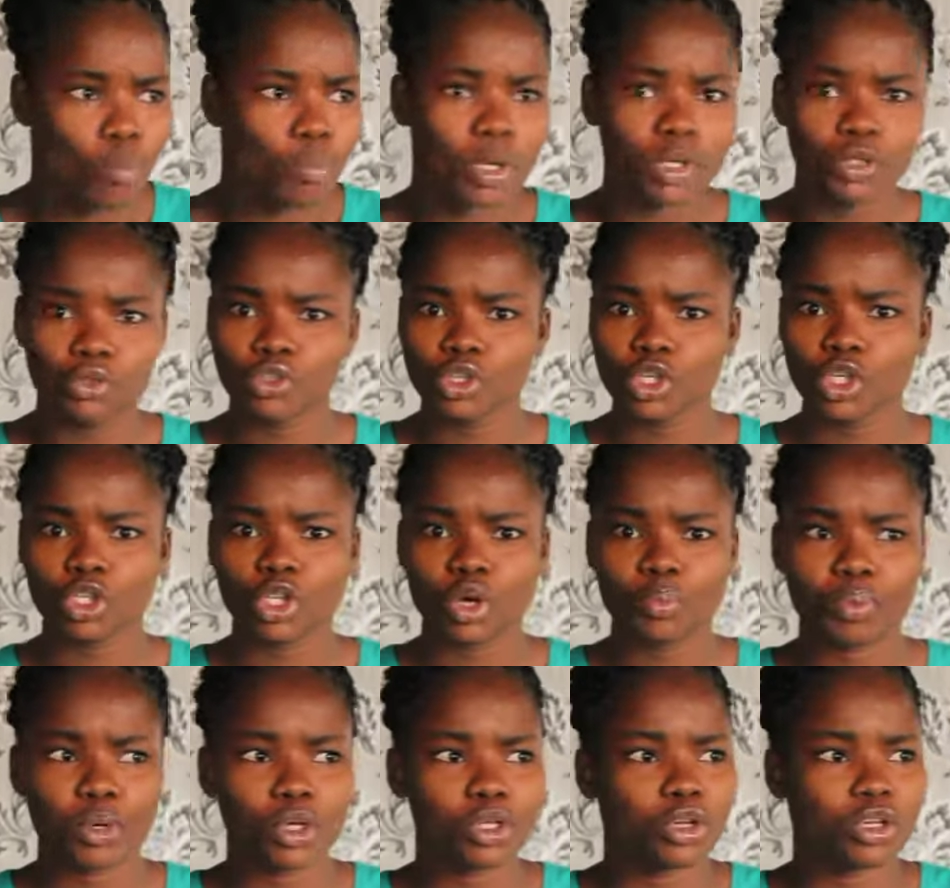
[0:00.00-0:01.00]
But you took it
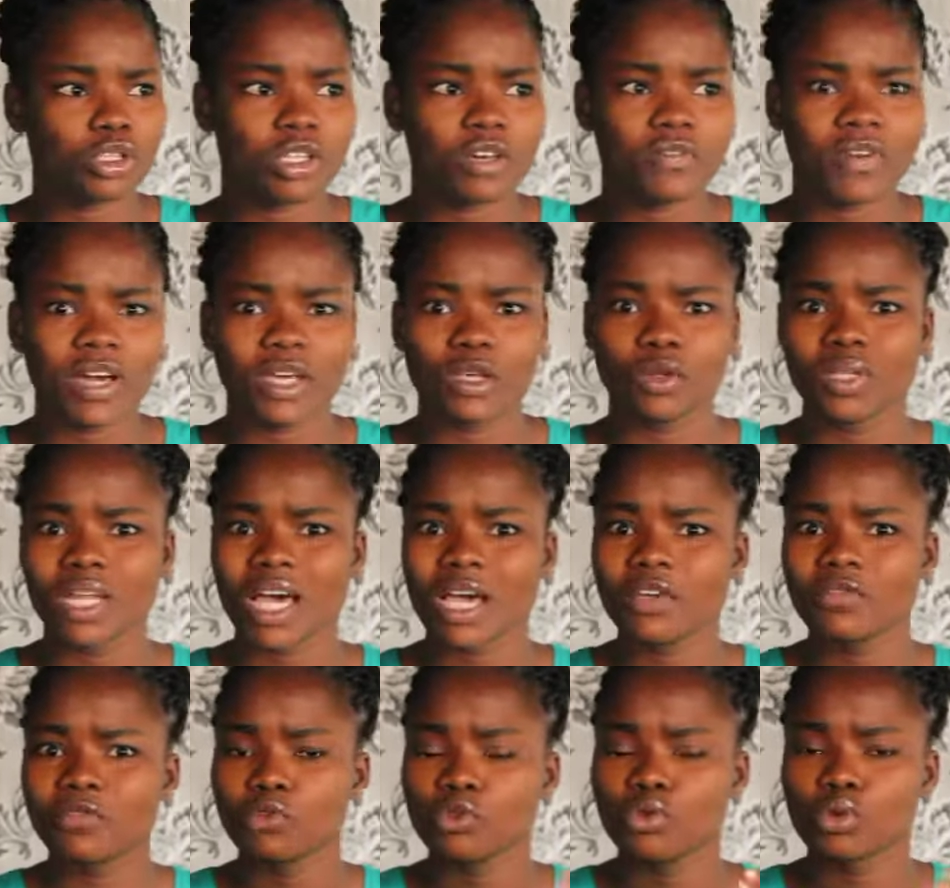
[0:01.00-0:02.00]
upon yourself and you now
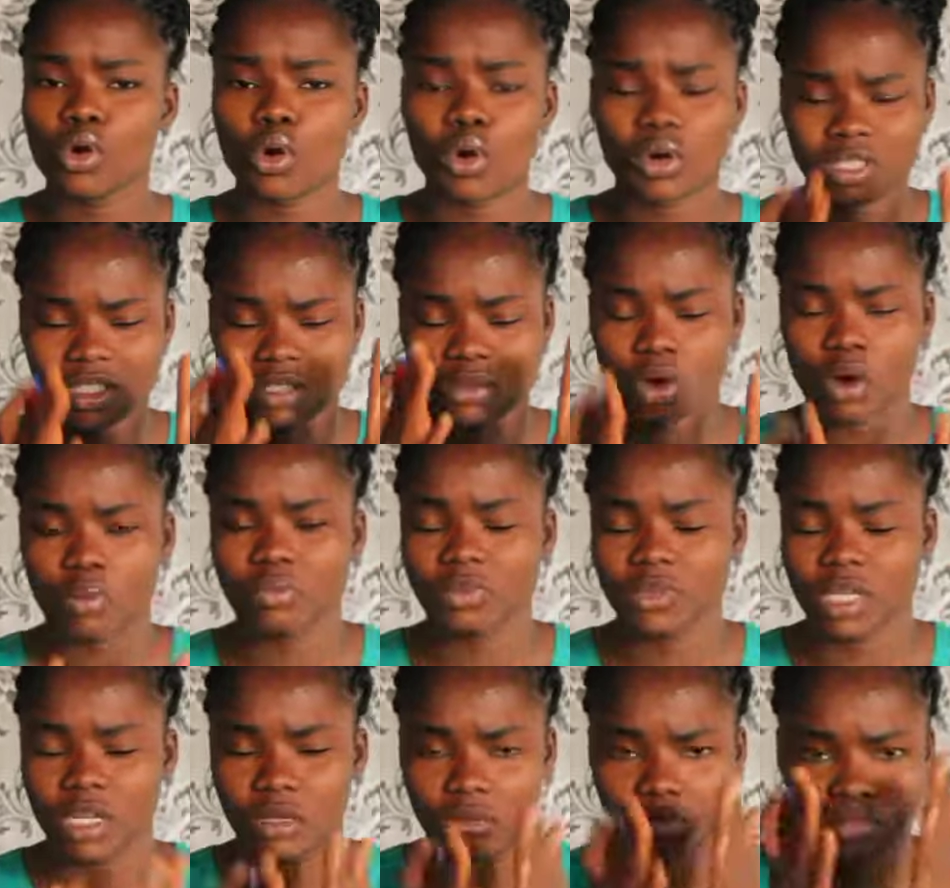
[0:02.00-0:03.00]
even cut
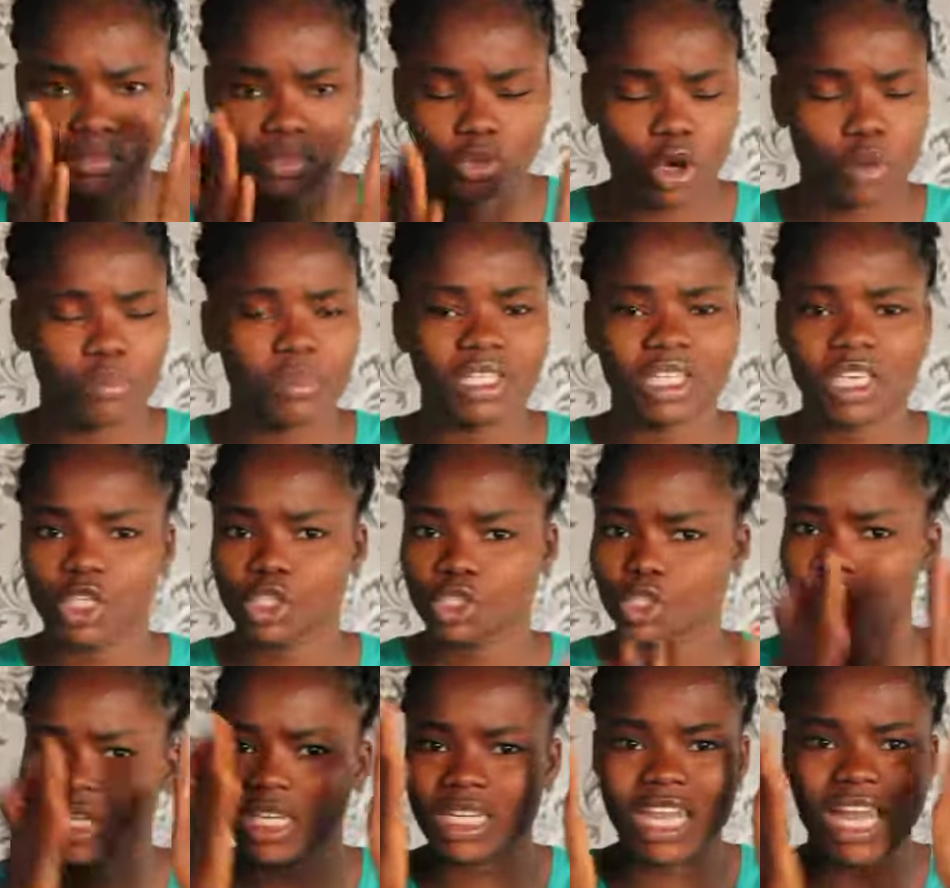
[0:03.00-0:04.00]

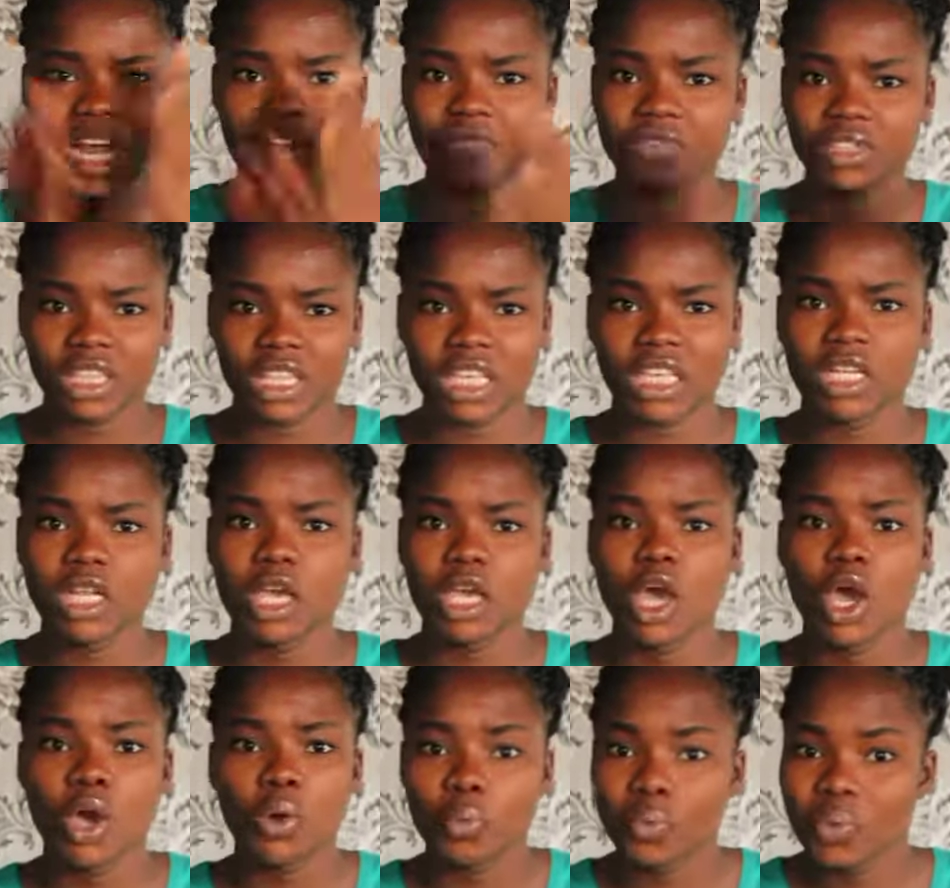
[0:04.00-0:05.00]
communication and everything
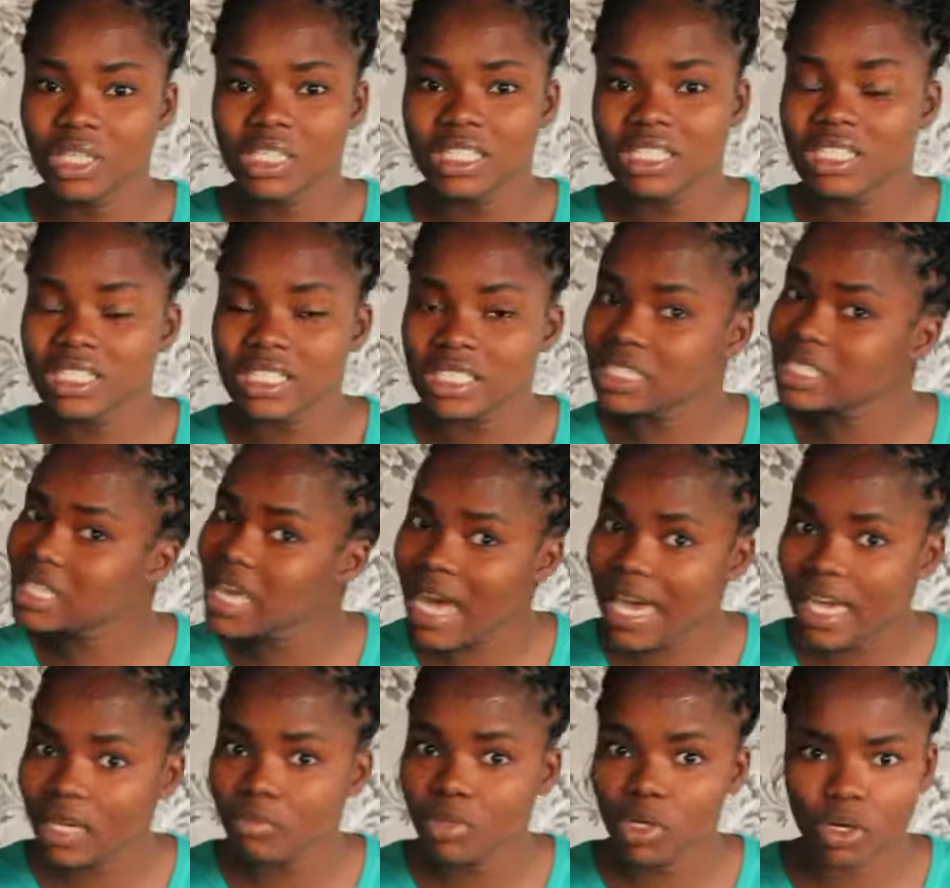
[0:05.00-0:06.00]
with this
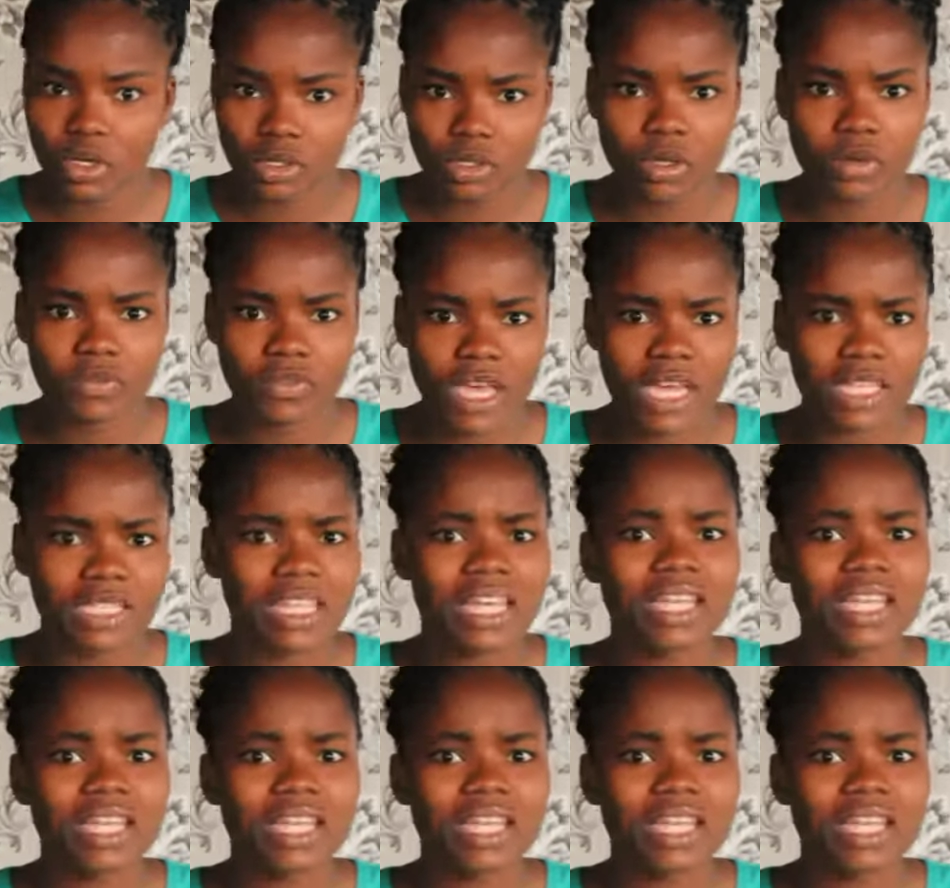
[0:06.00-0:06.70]
guy because of that.